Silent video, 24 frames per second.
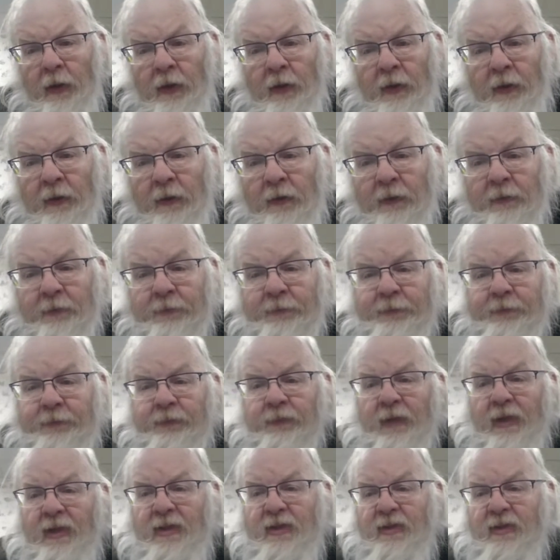Oh,
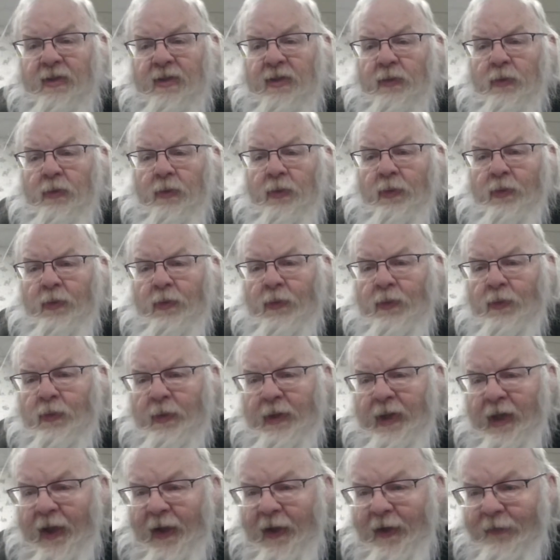let's see who
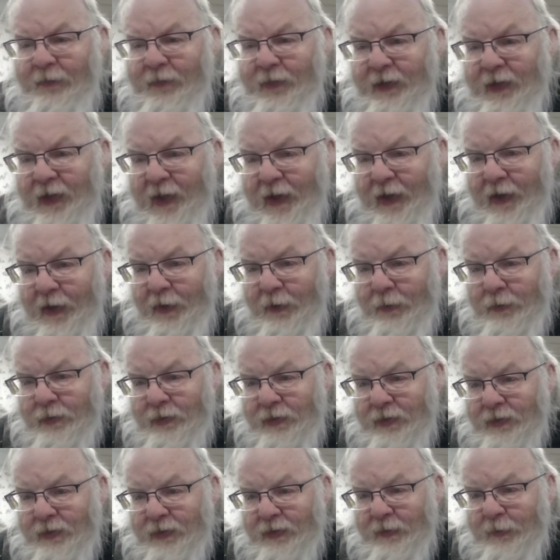we have in the
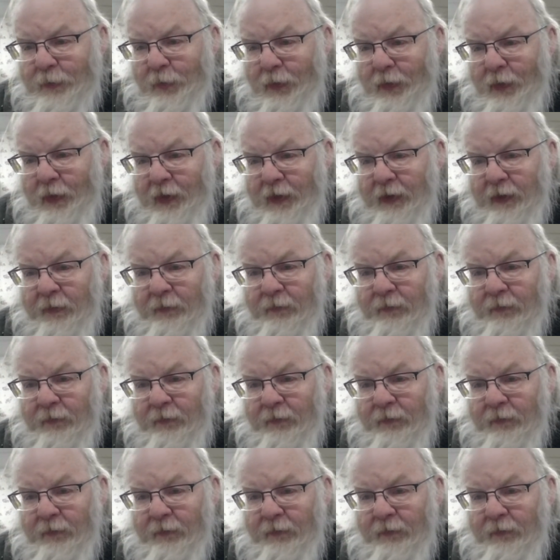house this morning.